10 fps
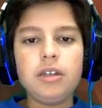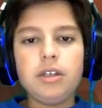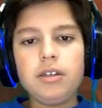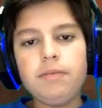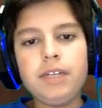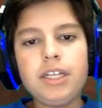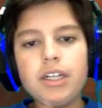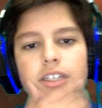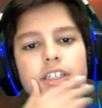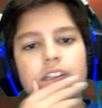
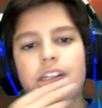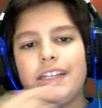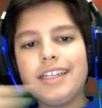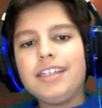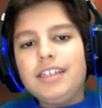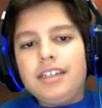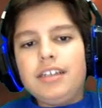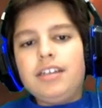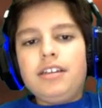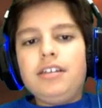Because
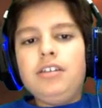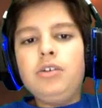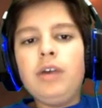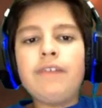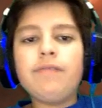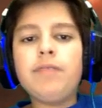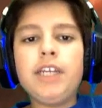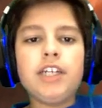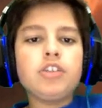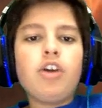
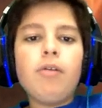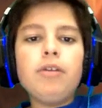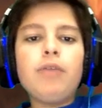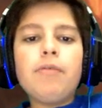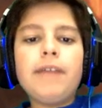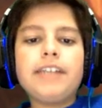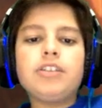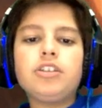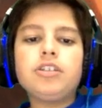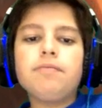Goblin Rabble Master
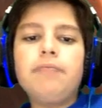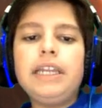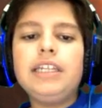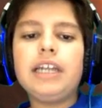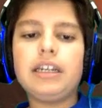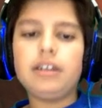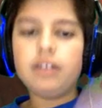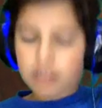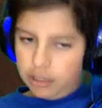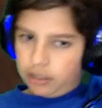is just mainly that
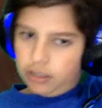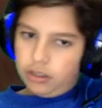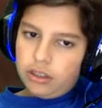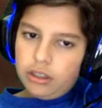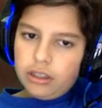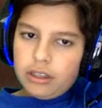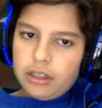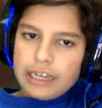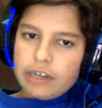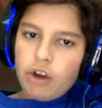
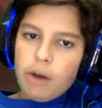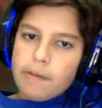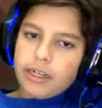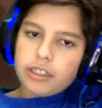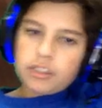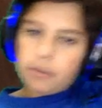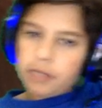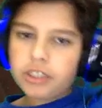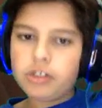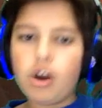goblin that
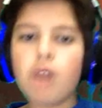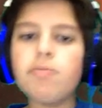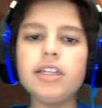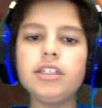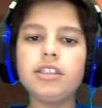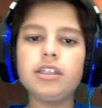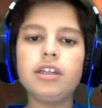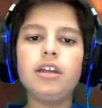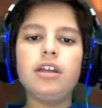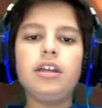summons goblins.
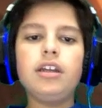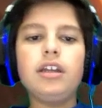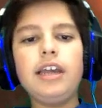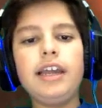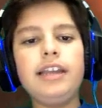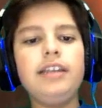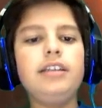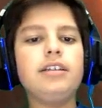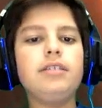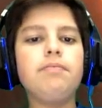And
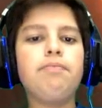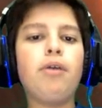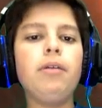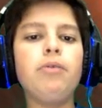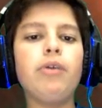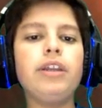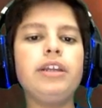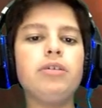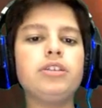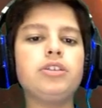probably when he
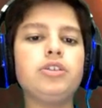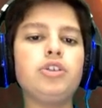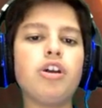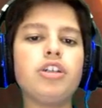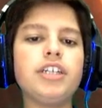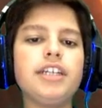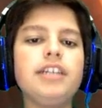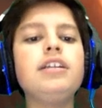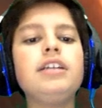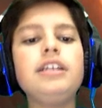wants to charge
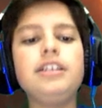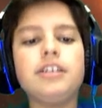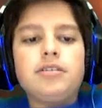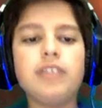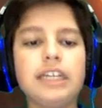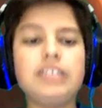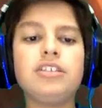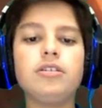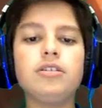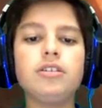in, he just
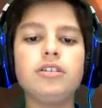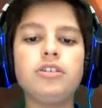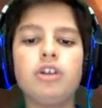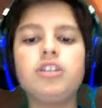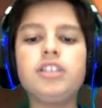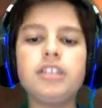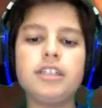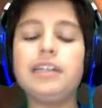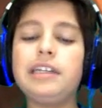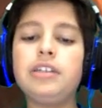
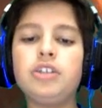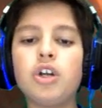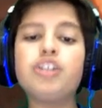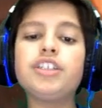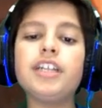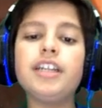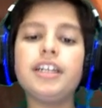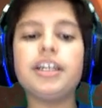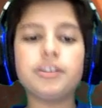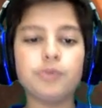charges in and
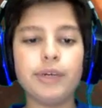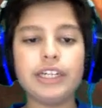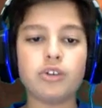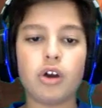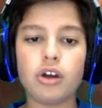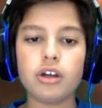gets really strong.